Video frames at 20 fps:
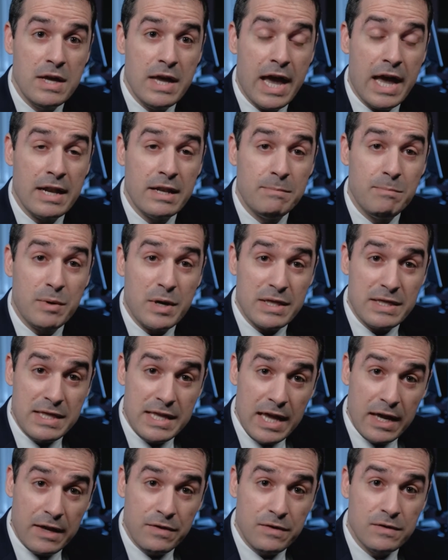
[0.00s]
and
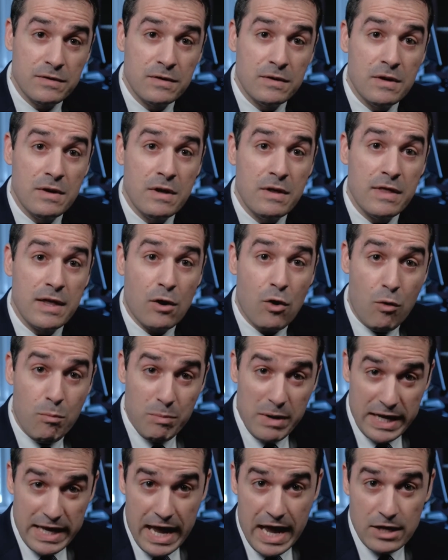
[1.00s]
predicts the
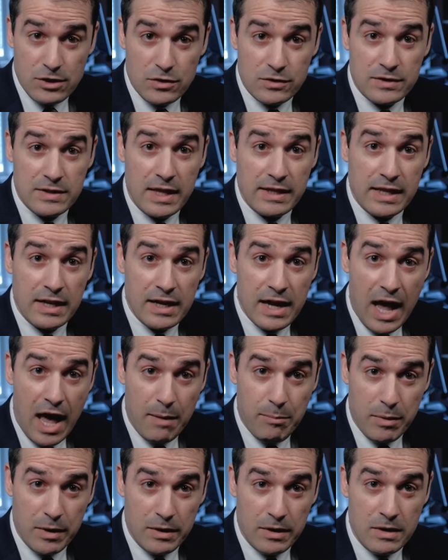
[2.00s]
complications that can
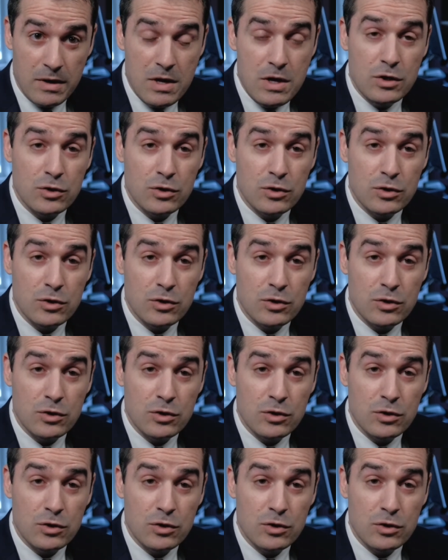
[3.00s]
happen.